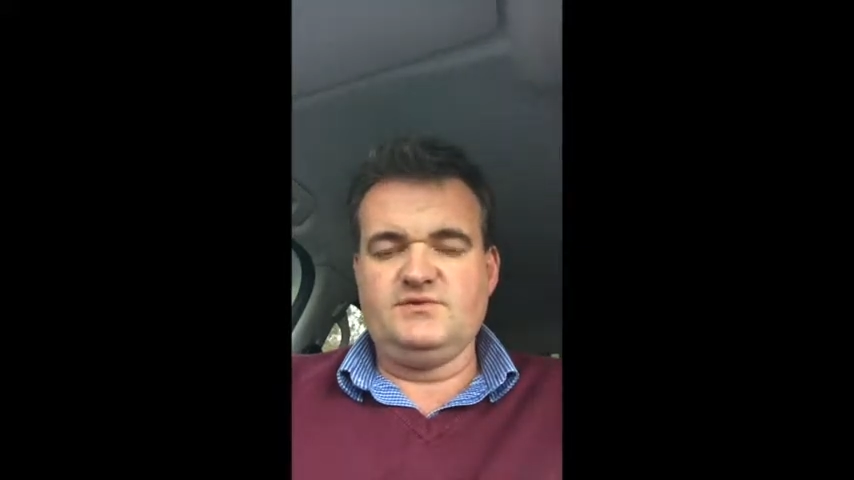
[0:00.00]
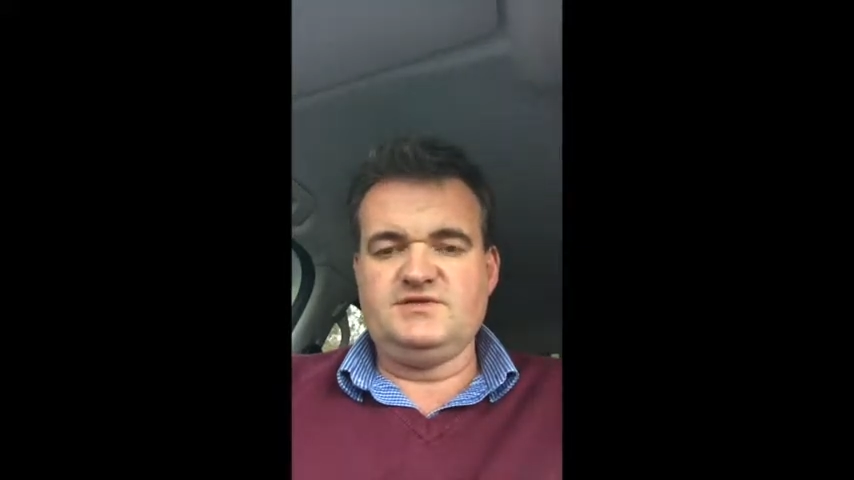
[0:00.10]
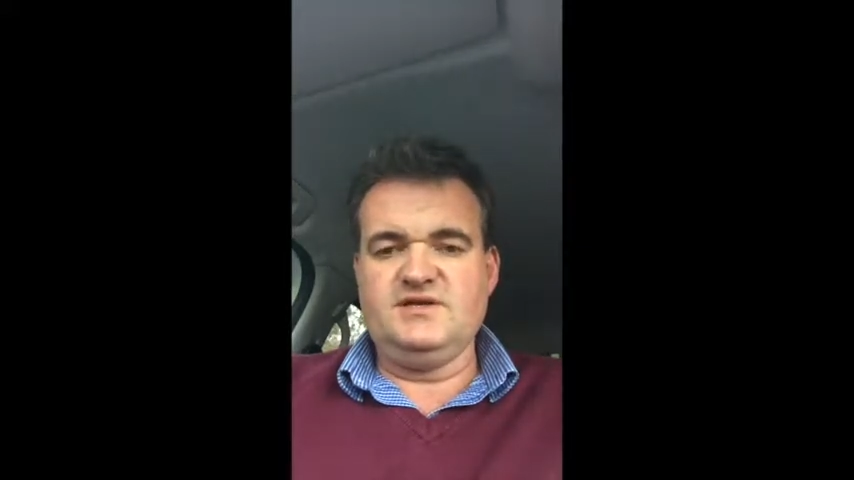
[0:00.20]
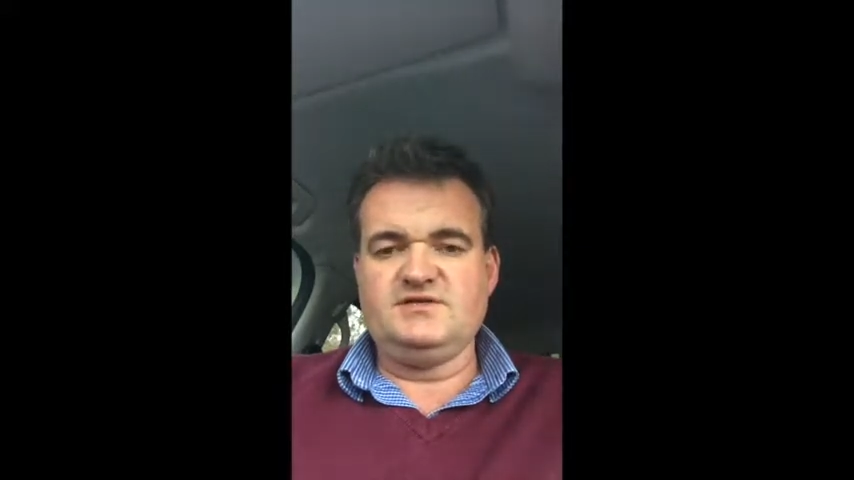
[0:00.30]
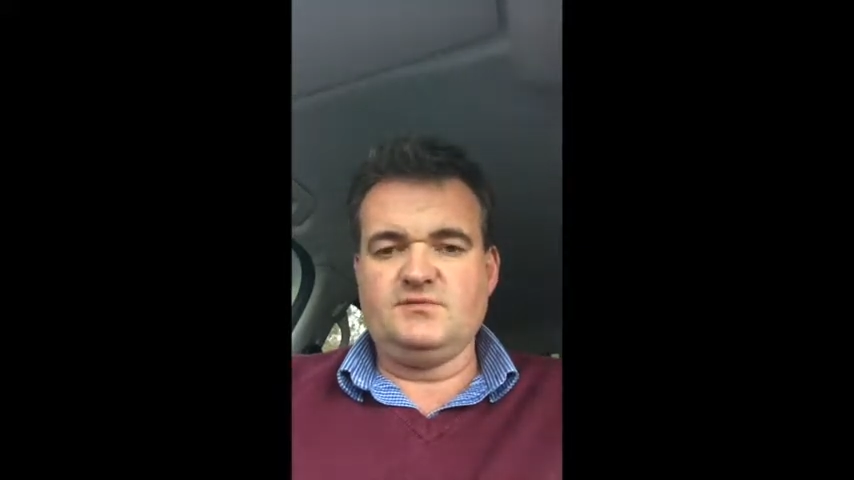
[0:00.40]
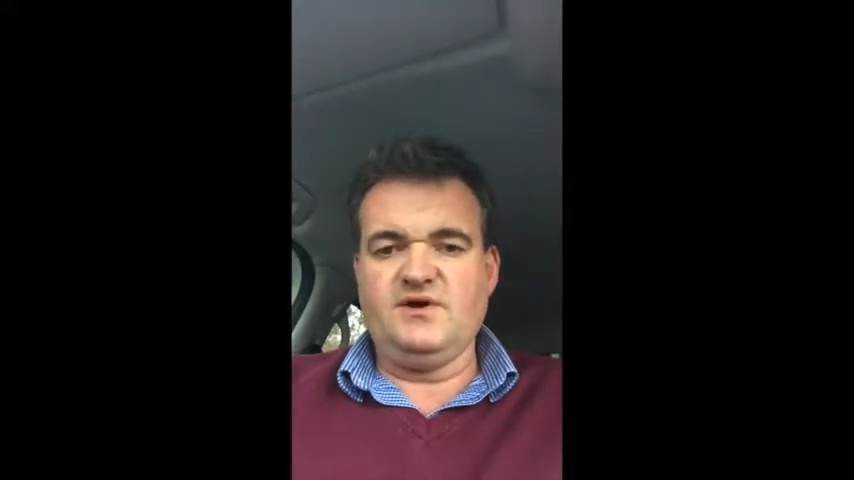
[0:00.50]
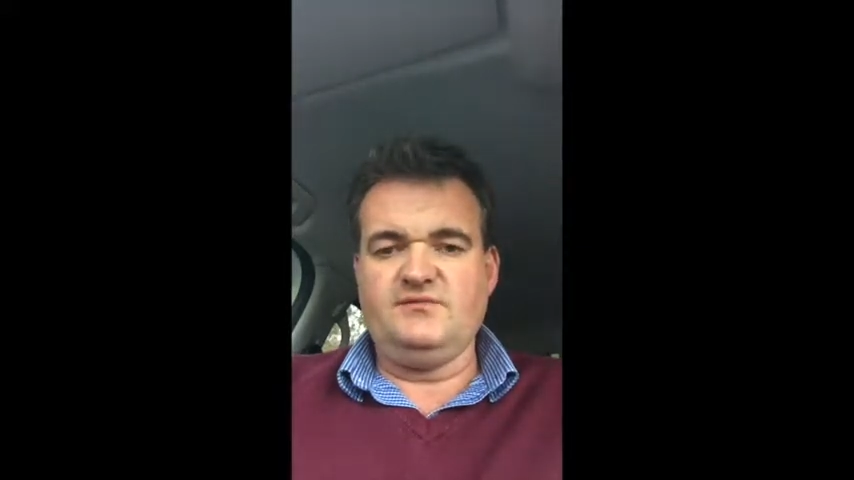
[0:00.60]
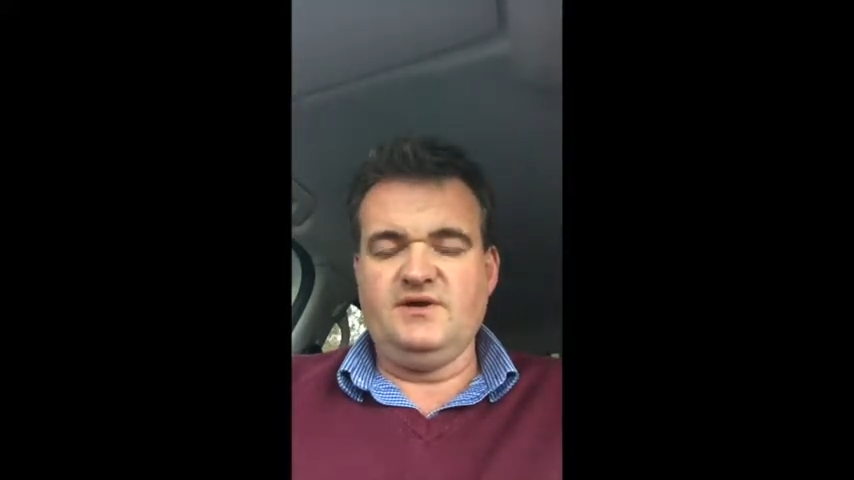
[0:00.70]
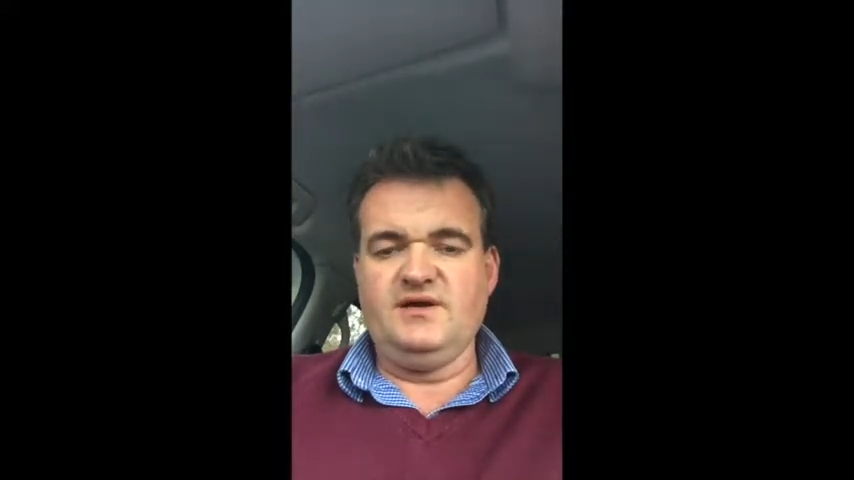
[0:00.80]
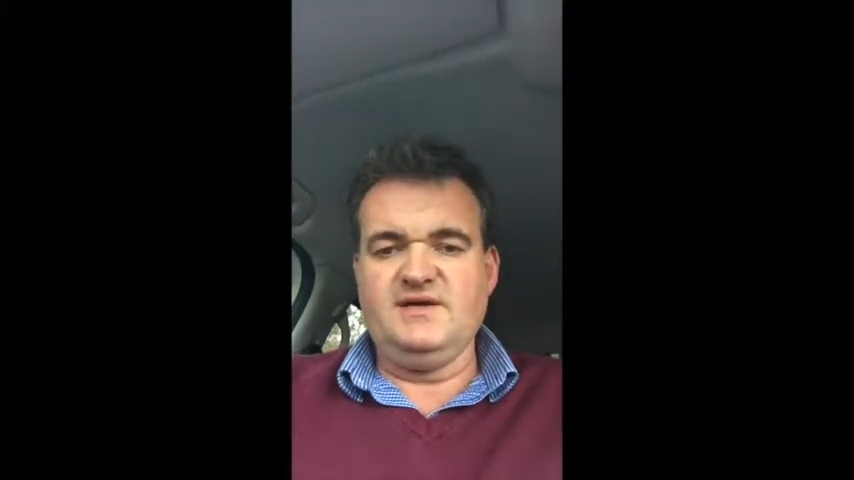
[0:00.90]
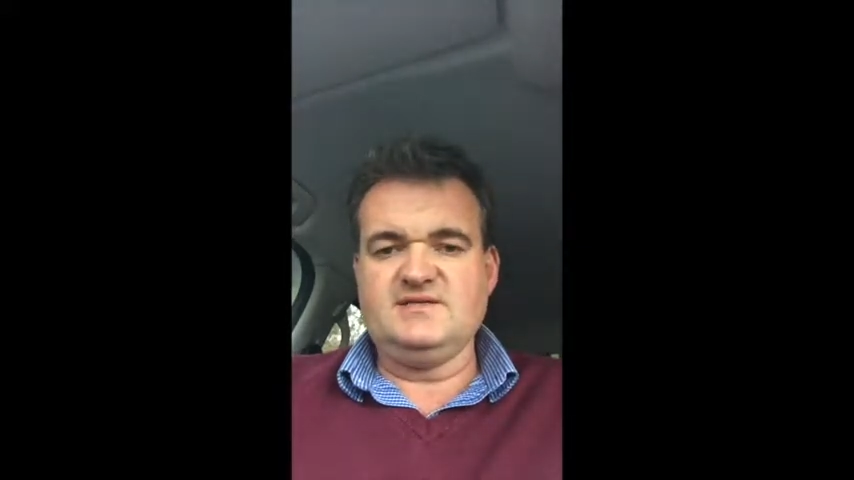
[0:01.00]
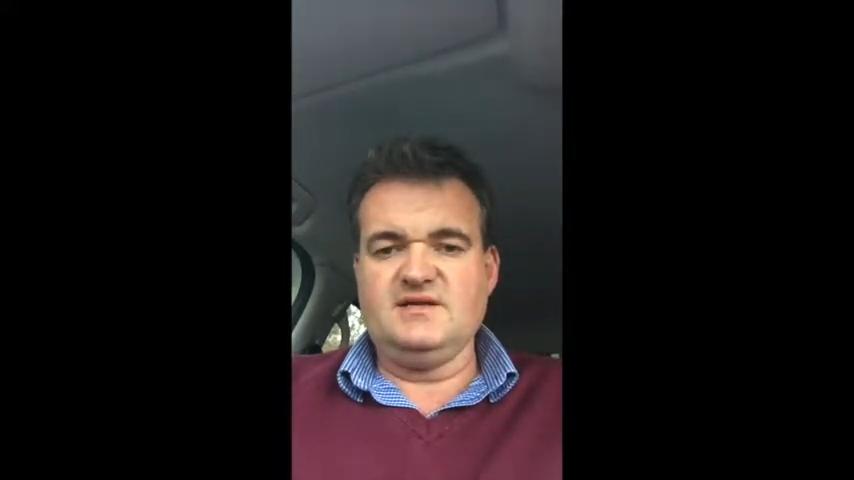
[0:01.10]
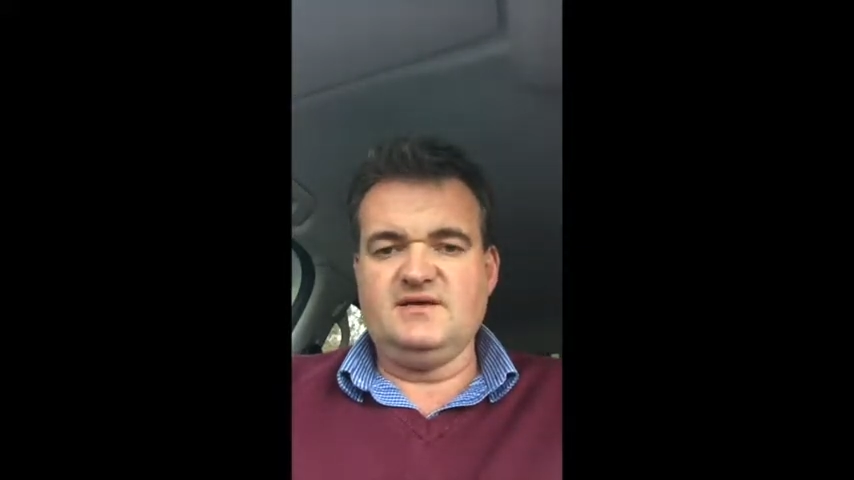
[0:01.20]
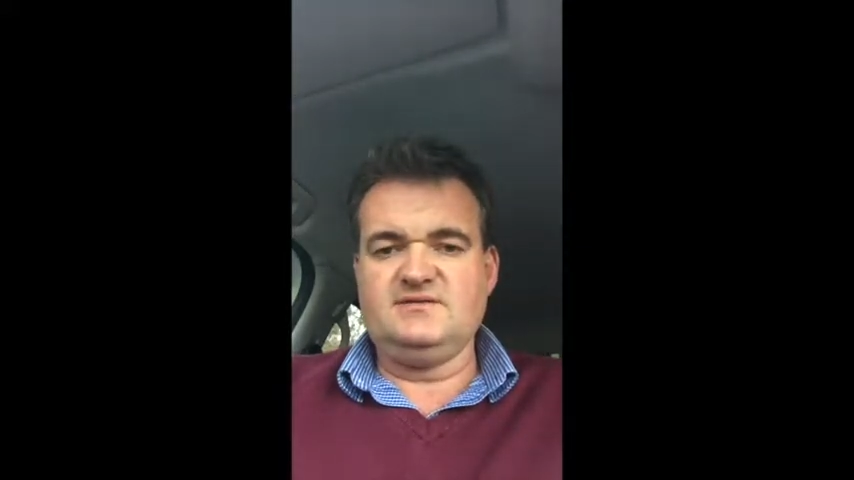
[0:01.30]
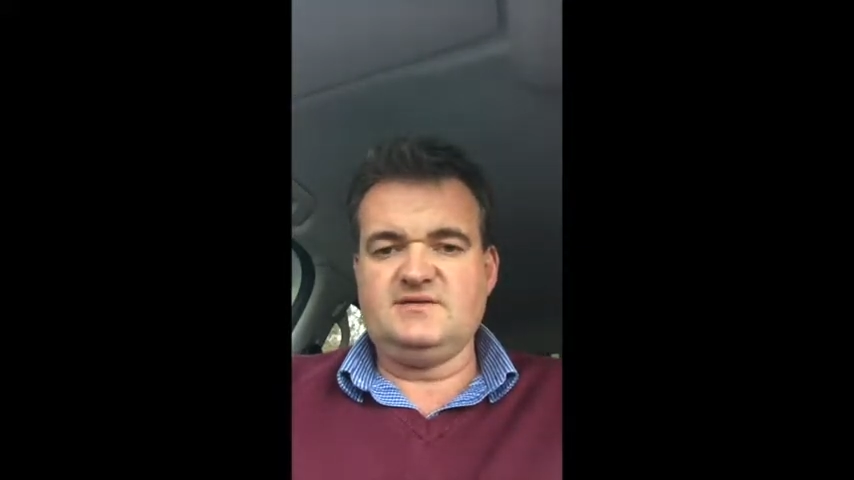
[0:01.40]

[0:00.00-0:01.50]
procedure went really easily.